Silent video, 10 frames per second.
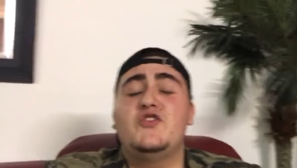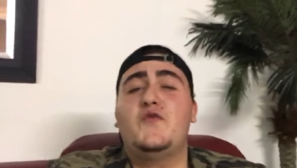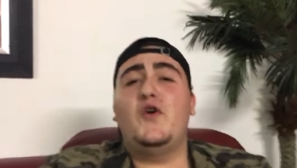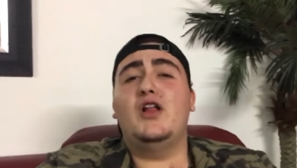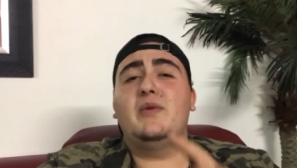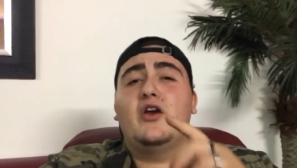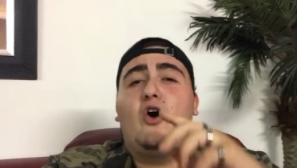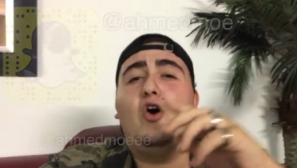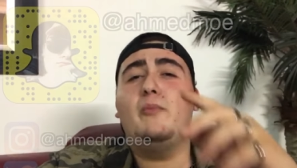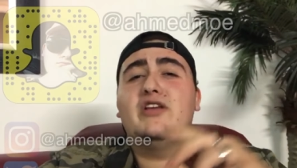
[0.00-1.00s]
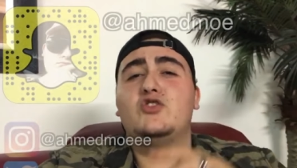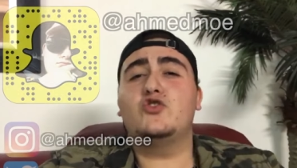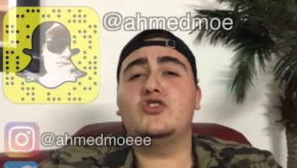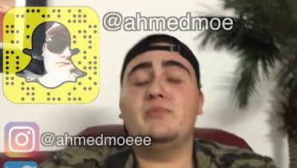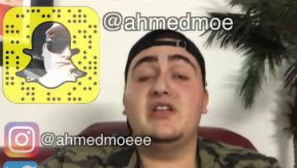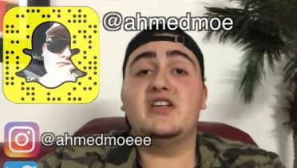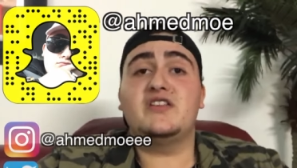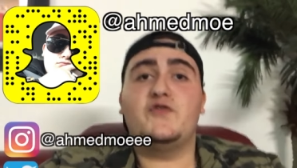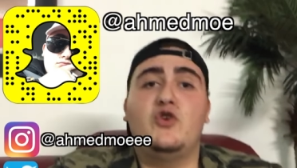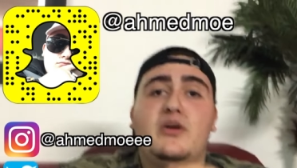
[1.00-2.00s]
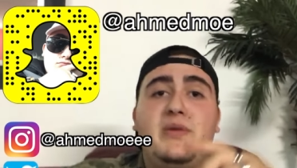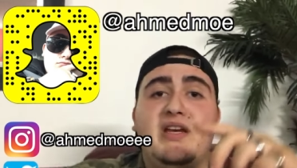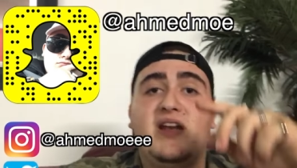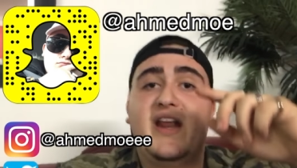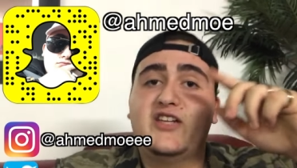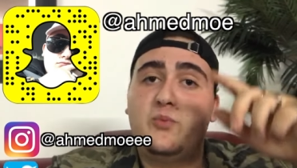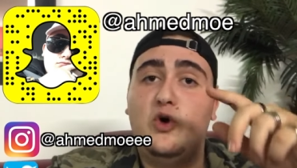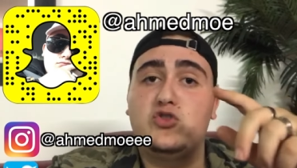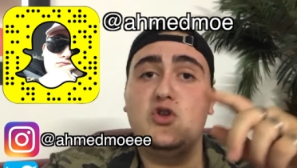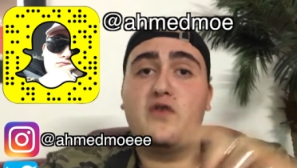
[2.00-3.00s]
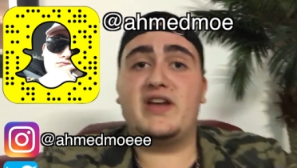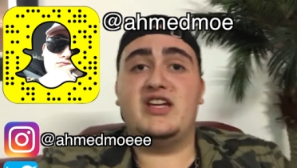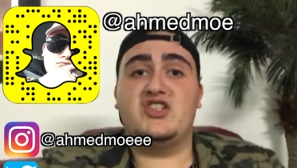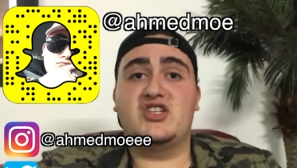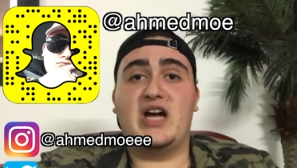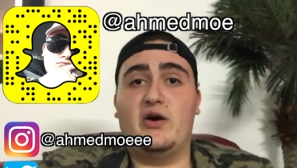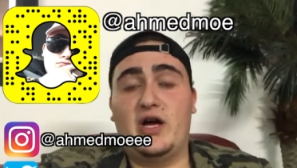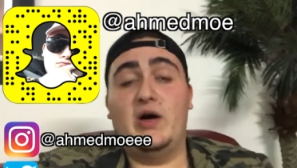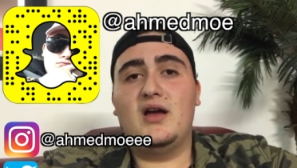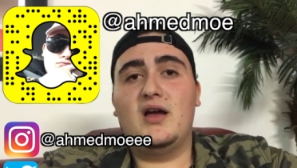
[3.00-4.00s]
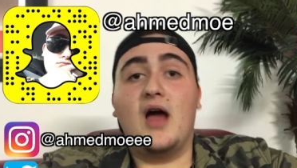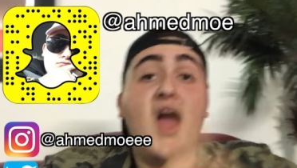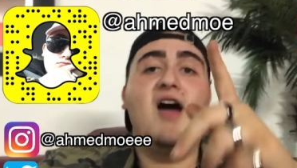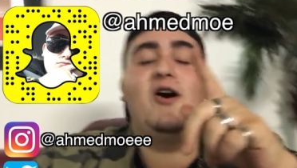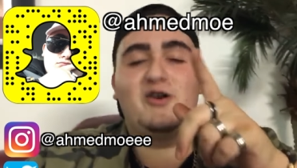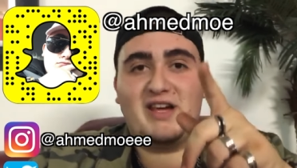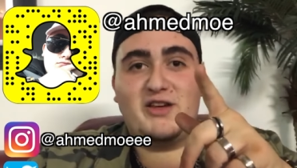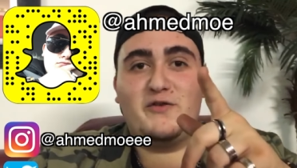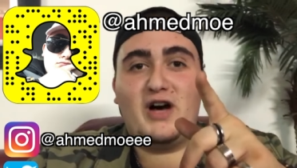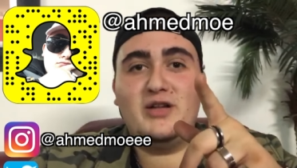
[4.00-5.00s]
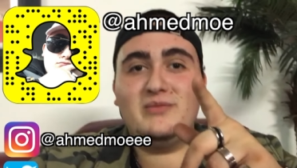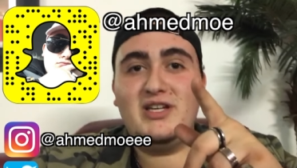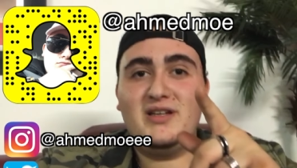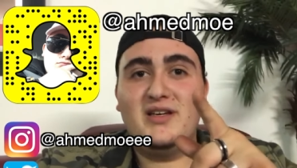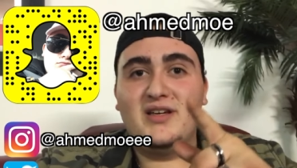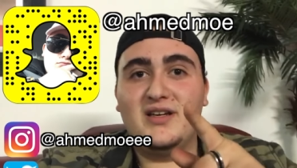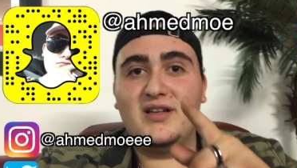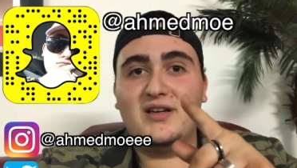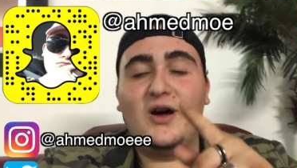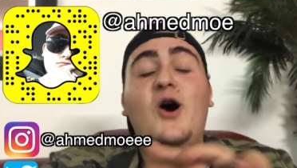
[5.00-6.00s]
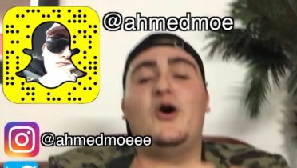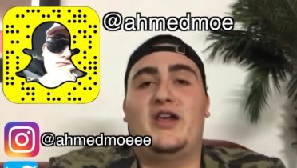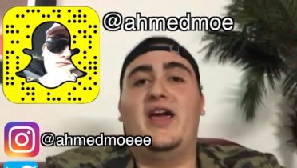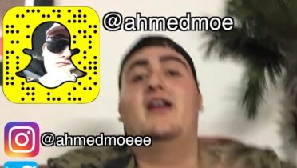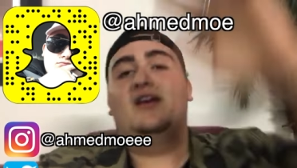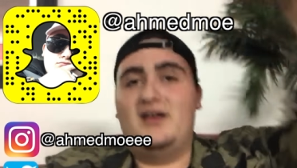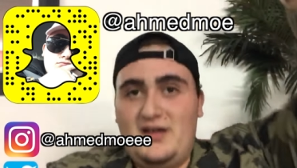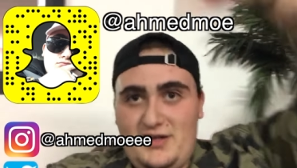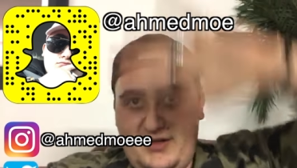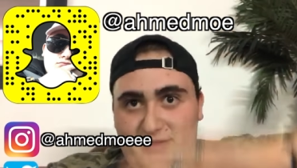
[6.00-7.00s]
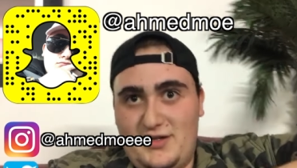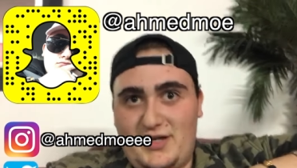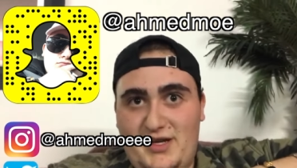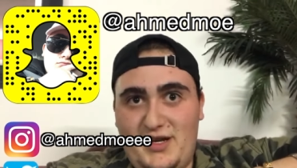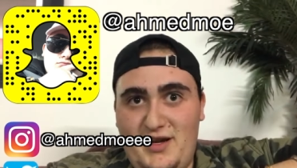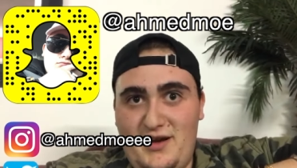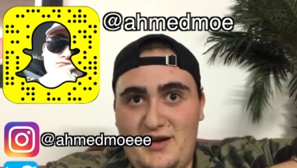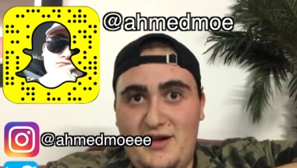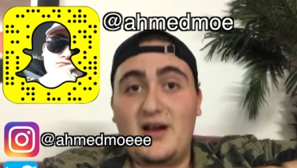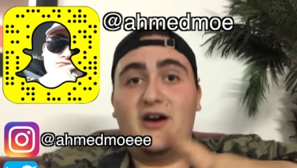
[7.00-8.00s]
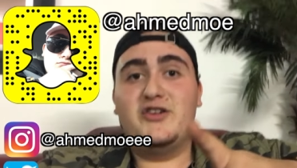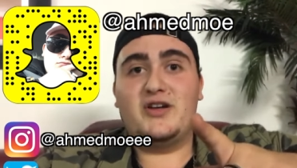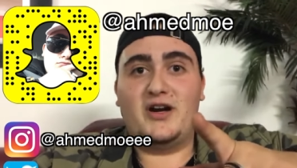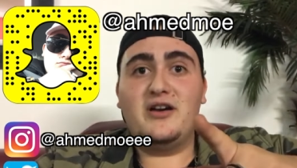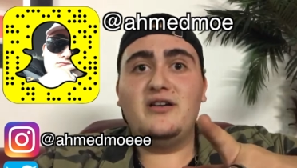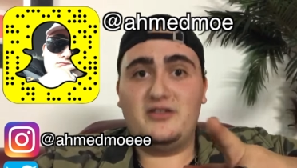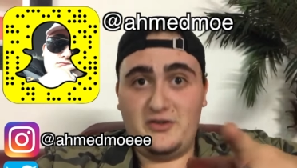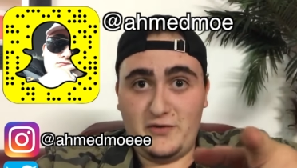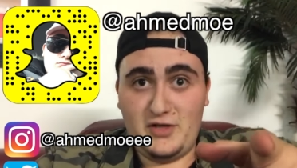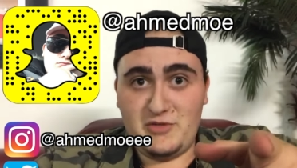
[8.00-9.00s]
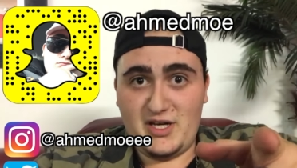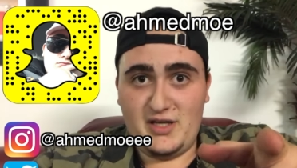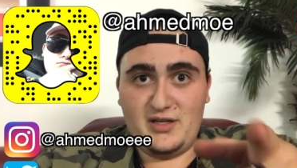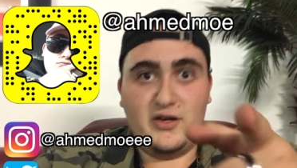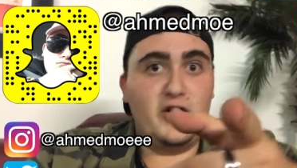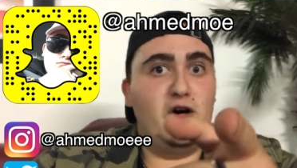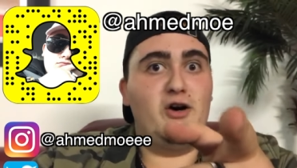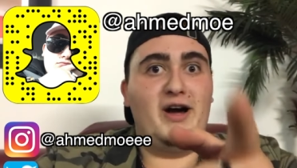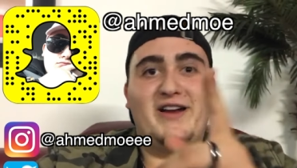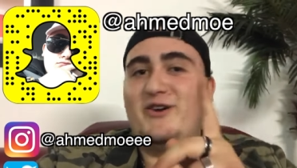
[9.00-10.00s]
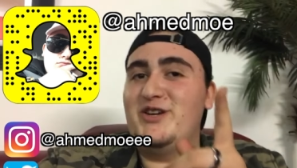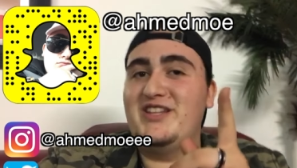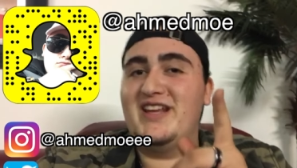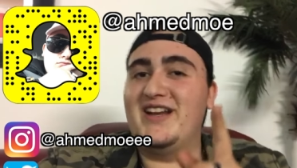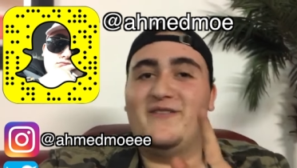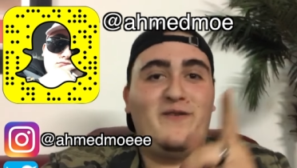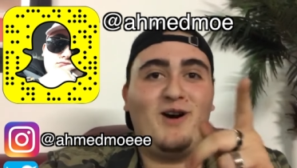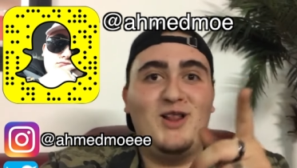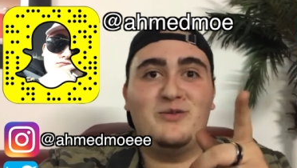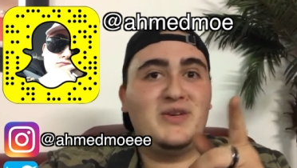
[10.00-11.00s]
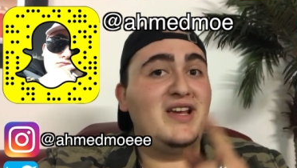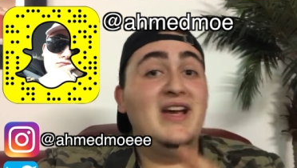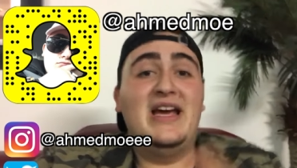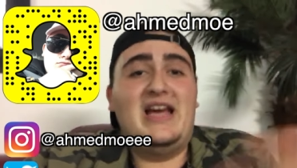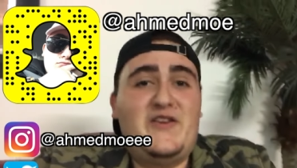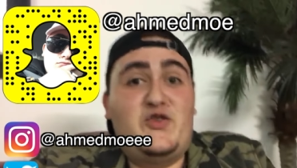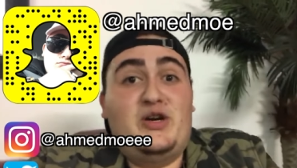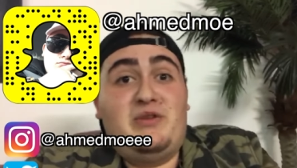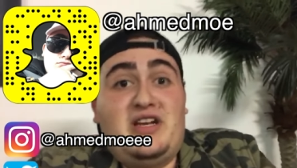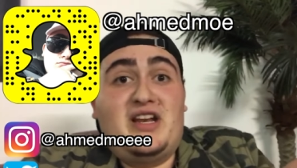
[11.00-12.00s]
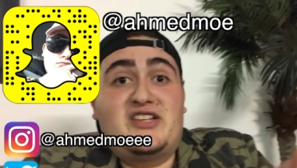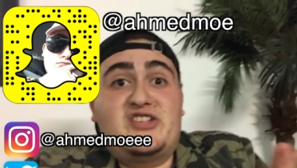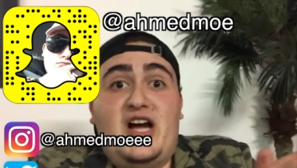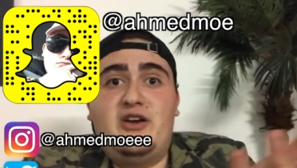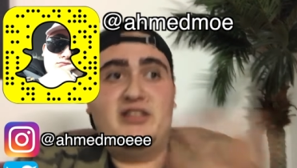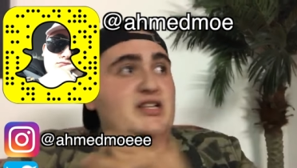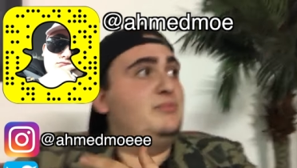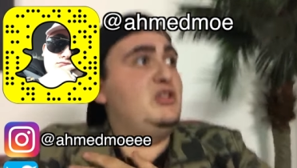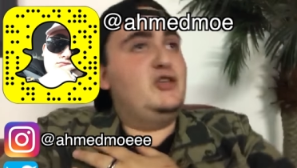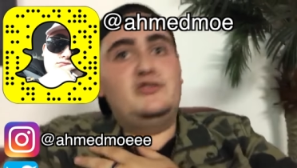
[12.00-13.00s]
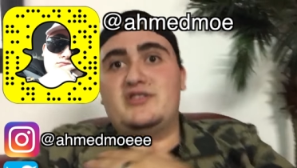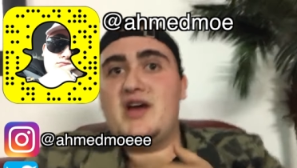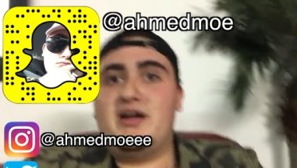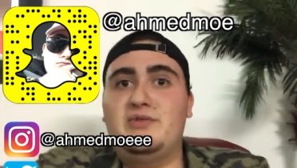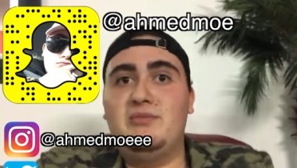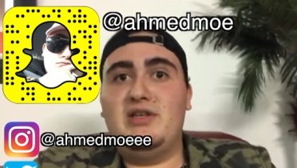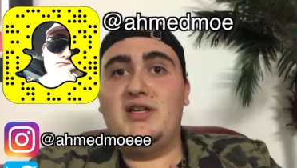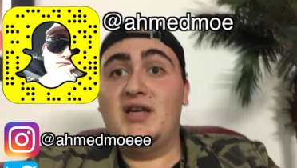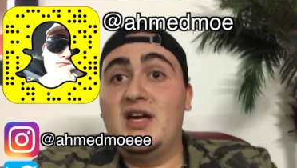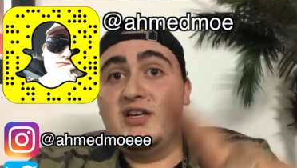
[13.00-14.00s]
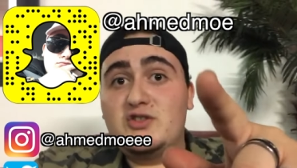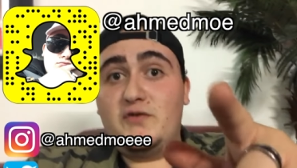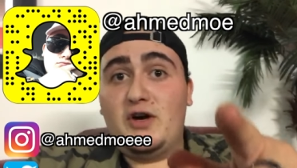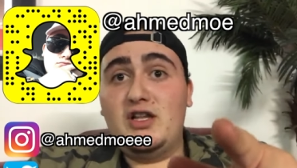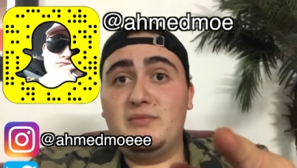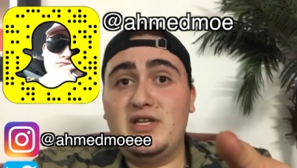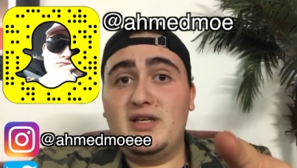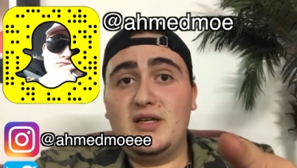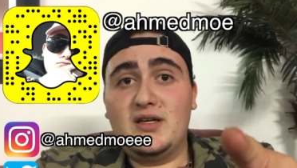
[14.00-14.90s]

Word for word: you follow me on all my social medias if you want to be in the next post notification notification shout out. Okay, you followed me? Oh, okay. Again? Are you are did you follow me yet? No, I know you didn't. Follow me. If you want to be in the next shout out, it's up to you. It's not up to me. So follow me.